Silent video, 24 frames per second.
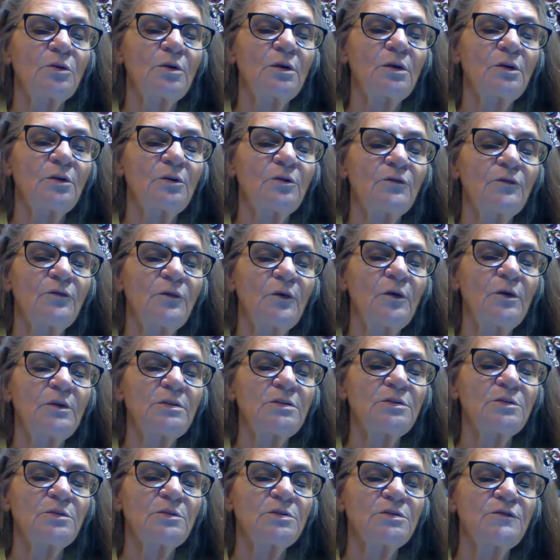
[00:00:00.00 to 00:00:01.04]
and her
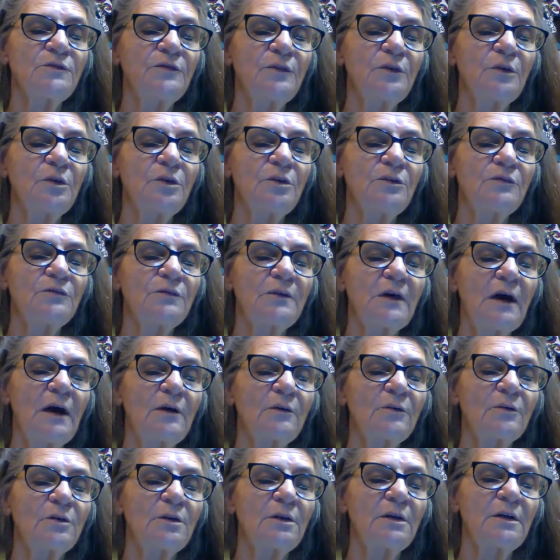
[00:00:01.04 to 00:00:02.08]
voice was full of
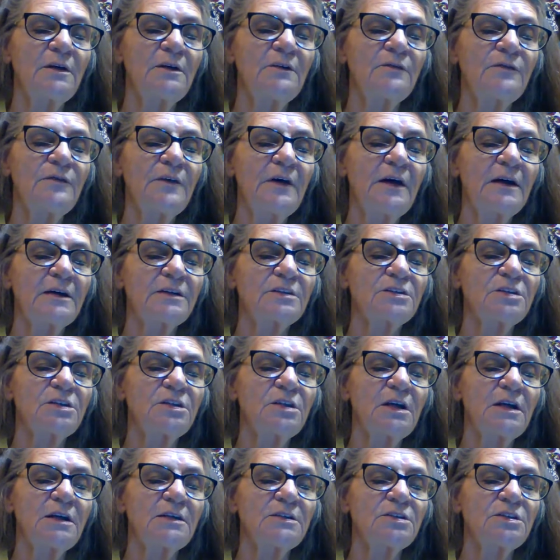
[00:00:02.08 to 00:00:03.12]
daughterly
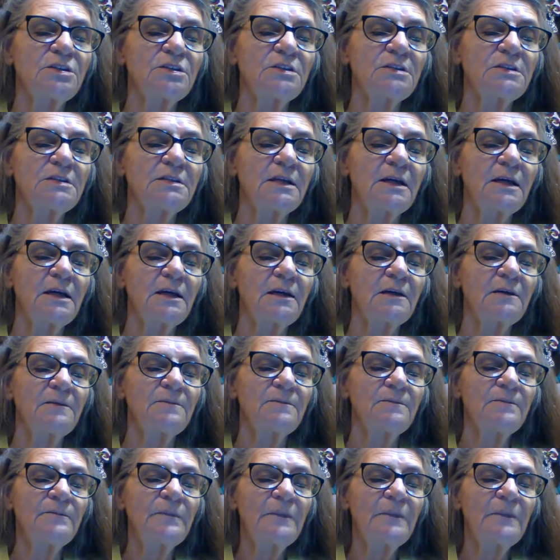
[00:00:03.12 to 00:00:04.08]
affection as she said,